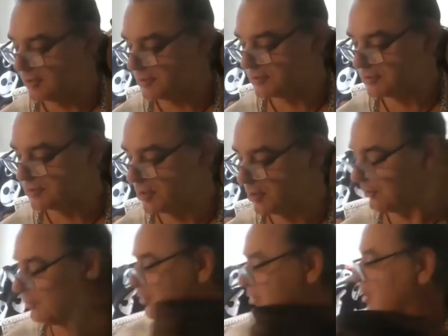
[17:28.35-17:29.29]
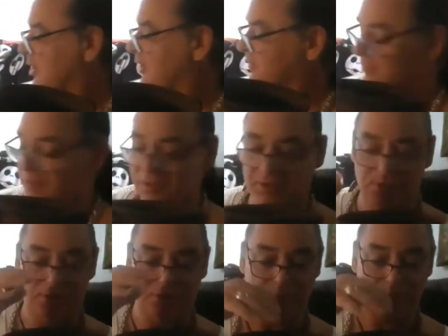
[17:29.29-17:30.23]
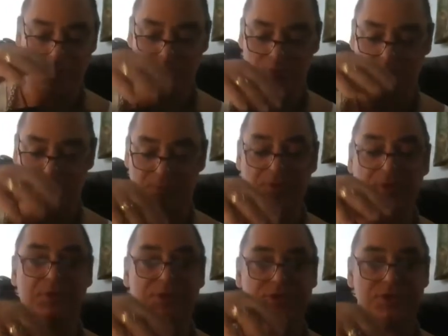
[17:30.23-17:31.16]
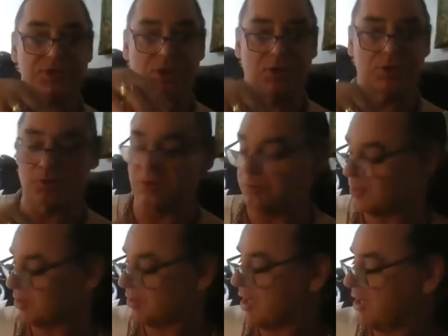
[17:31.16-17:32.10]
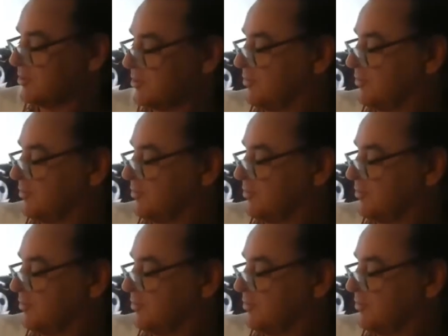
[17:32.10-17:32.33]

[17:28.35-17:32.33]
So I fill this cauldron with lots of